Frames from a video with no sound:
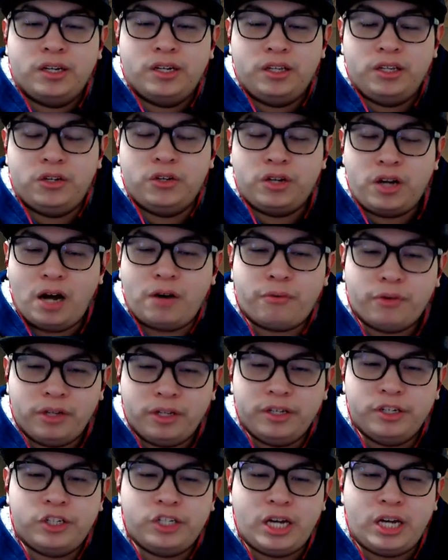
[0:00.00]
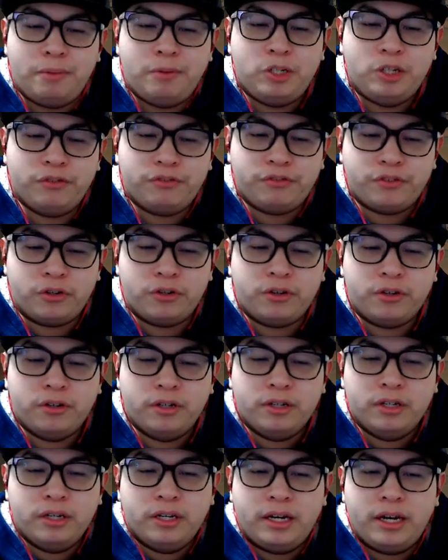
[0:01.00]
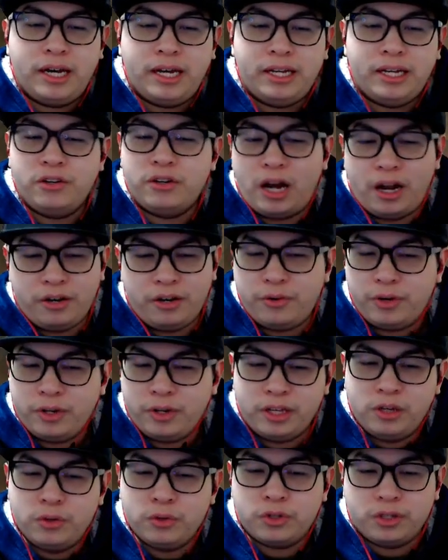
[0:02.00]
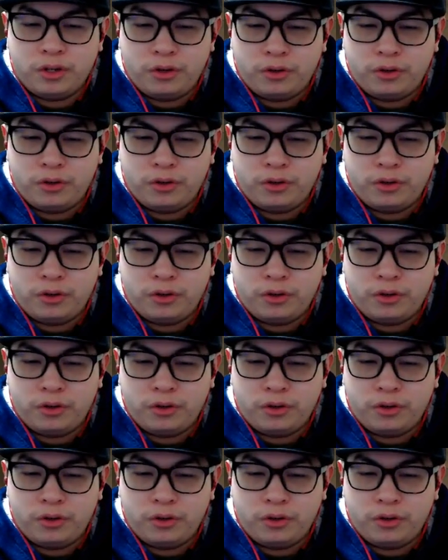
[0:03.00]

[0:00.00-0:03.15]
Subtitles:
you're not really a shapeshifter, and you're not really using earth